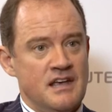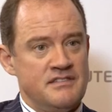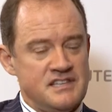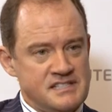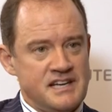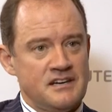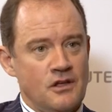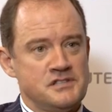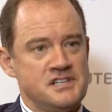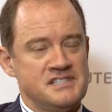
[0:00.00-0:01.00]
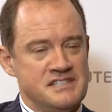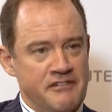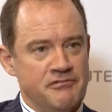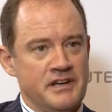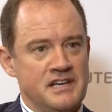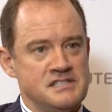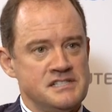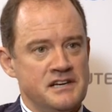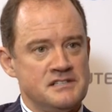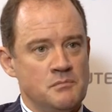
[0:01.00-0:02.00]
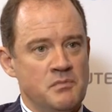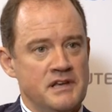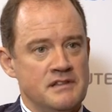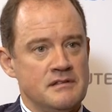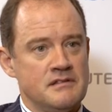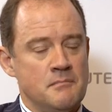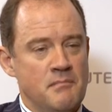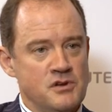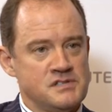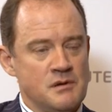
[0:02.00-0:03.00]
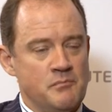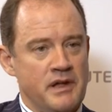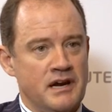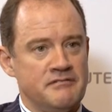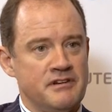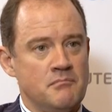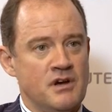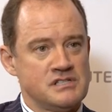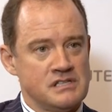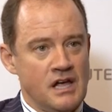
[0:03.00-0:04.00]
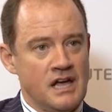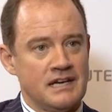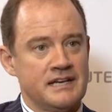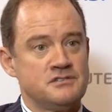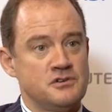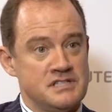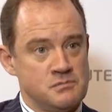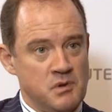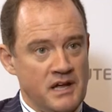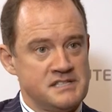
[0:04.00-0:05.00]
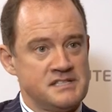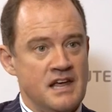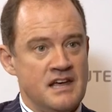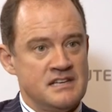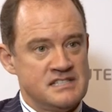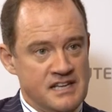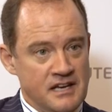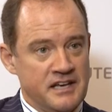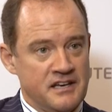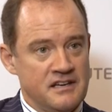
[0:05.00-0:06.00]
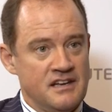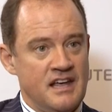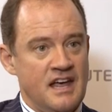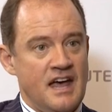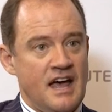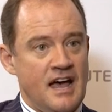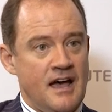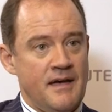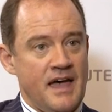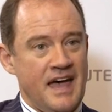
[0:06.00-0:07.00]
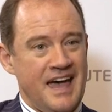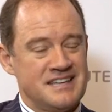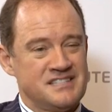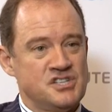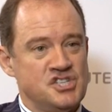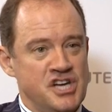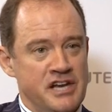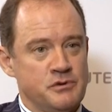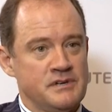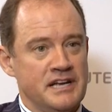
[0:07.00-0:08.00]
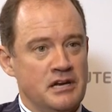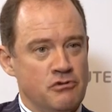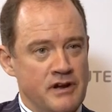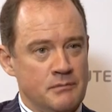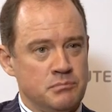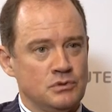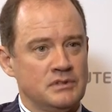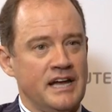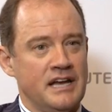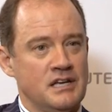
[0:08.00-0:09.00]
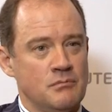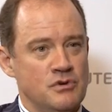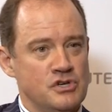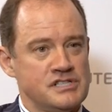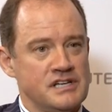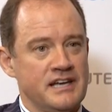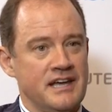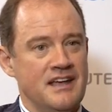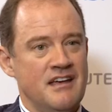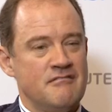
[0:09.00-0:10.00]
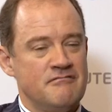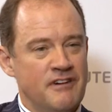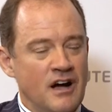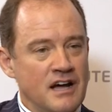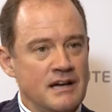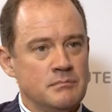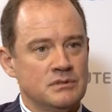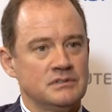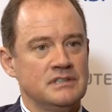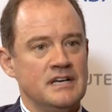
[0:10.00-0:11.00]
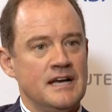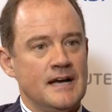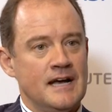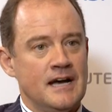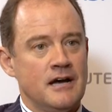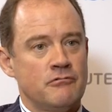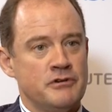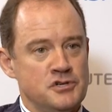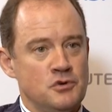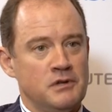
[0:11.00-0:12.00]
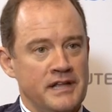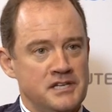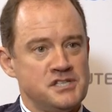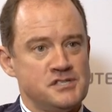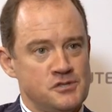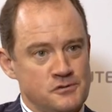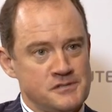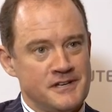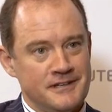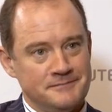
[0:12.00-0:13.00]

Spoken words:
This technology is definitely considered to be the most competitive and most likely to displace silicon as a genuinely credible and commercially viable renewable energy source.